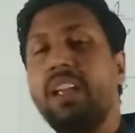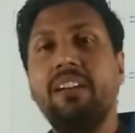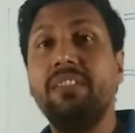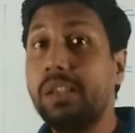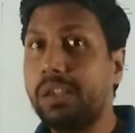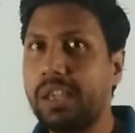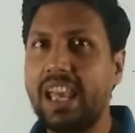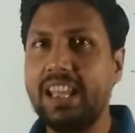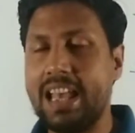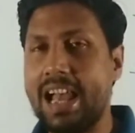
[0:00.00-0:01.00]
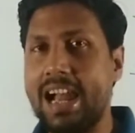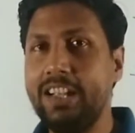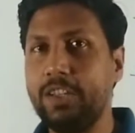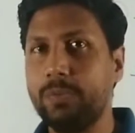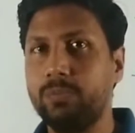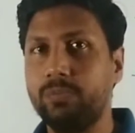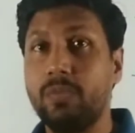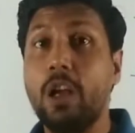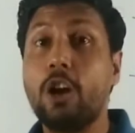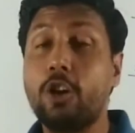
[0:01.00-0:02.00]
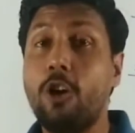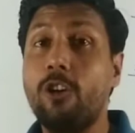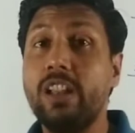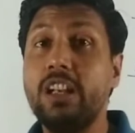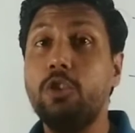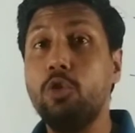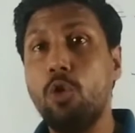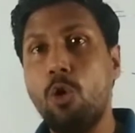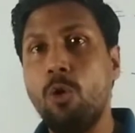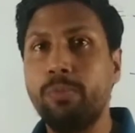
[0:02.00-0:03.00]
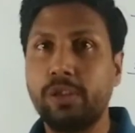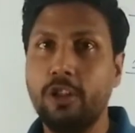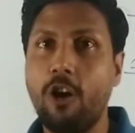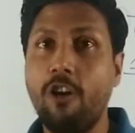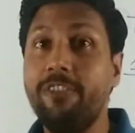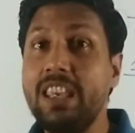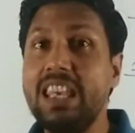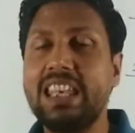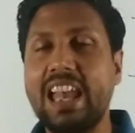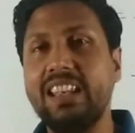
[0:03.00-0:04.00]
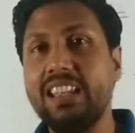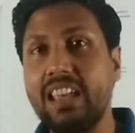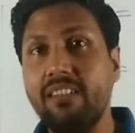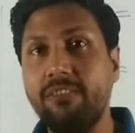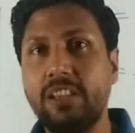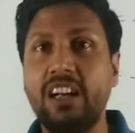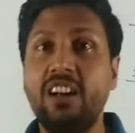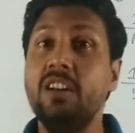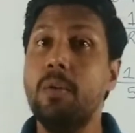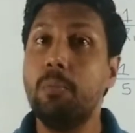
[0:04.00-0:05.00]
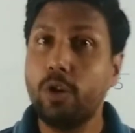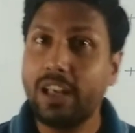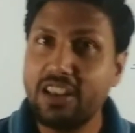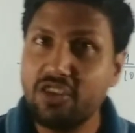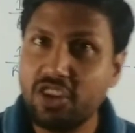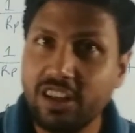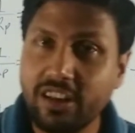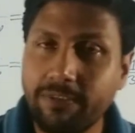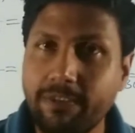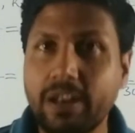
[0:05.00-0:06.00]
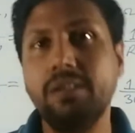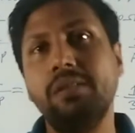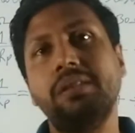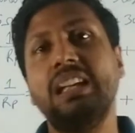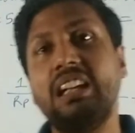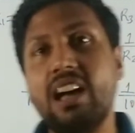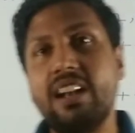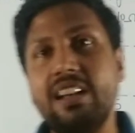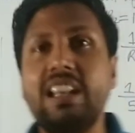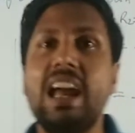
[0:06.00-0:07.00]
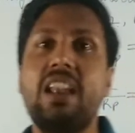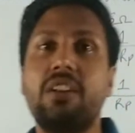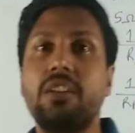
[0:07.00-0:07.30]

We'll say that according to Ohm's law, we can give the potential difference, current and